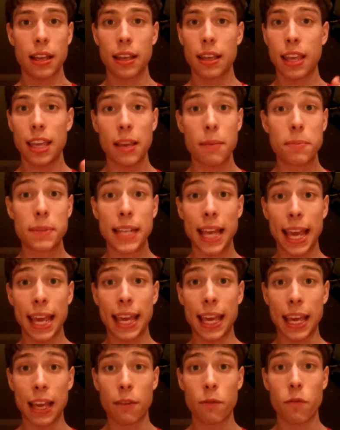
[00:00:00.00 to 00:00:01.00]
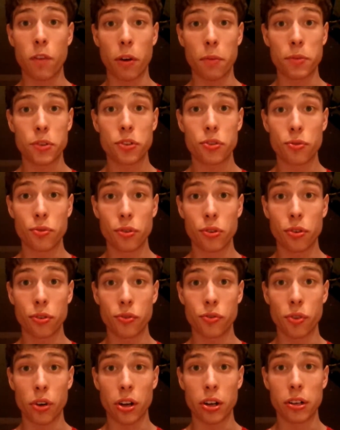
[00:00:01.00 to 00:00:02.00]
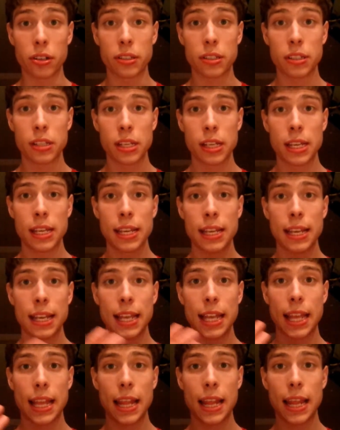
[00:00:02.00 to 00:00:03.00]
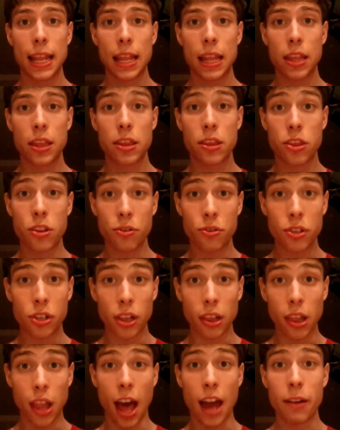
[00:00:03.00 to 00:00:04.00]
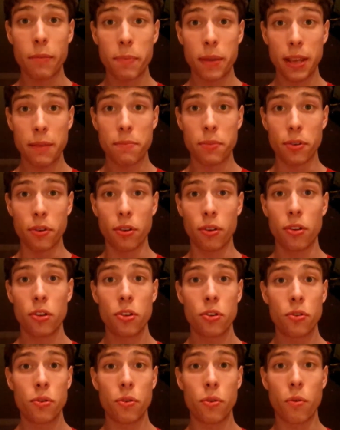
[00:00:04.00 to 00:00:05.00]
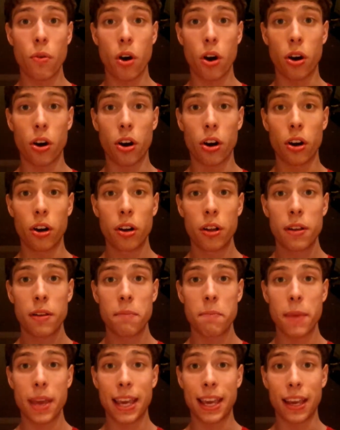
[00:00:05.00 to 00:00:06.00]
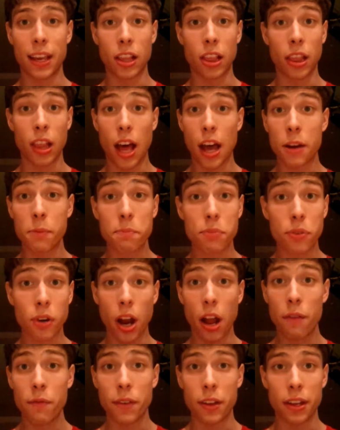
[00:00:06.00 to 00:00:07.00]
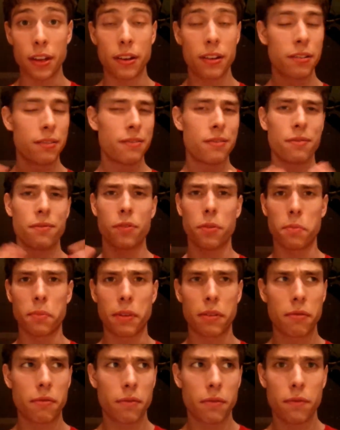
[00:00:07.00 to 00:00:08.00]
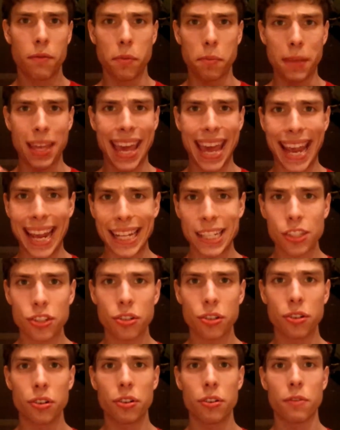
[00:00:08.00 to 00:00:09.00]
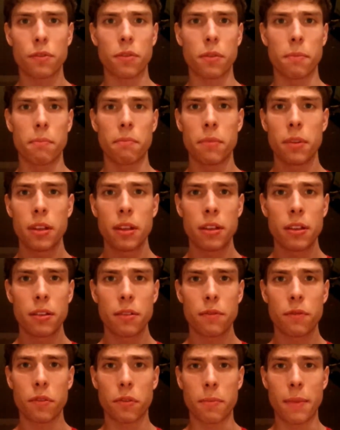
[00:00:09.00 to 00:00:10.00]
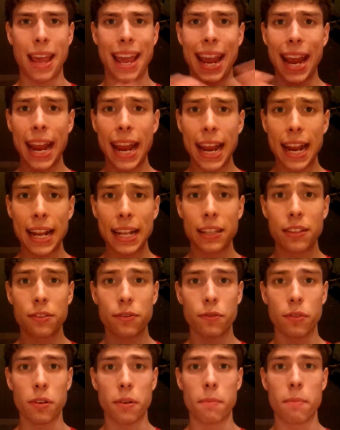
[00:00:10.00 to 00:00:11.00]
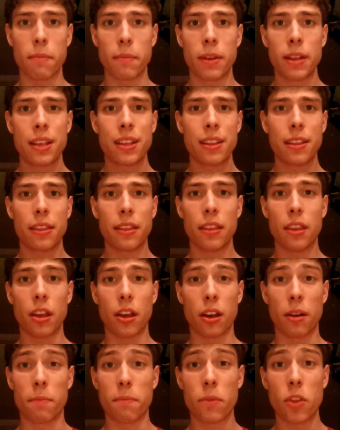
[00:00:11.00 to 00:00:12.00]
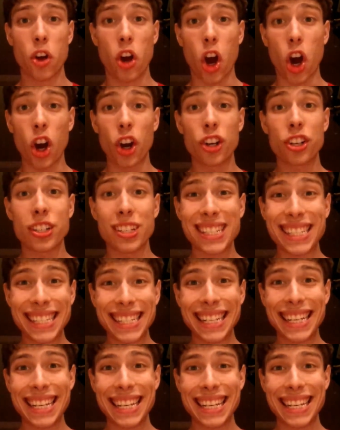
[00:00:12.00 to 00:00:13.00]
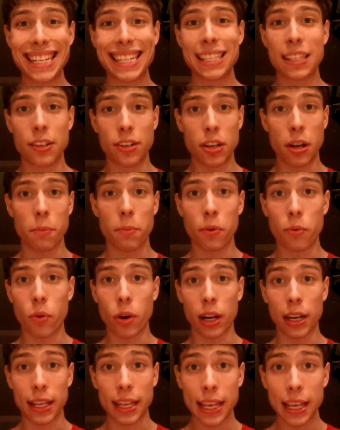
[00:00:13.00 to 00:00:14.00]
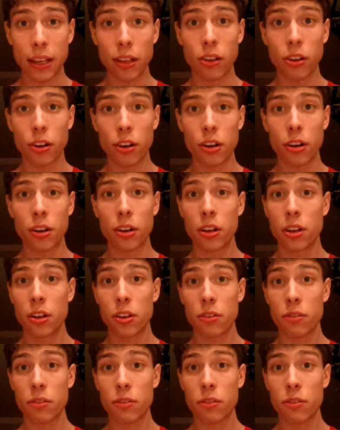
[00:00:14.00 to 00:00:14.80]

keep taking pharmaceutical drugs. There's a lot of people who are making a lot of profit from cancer, from AIDS, from heart disease, the number one killer,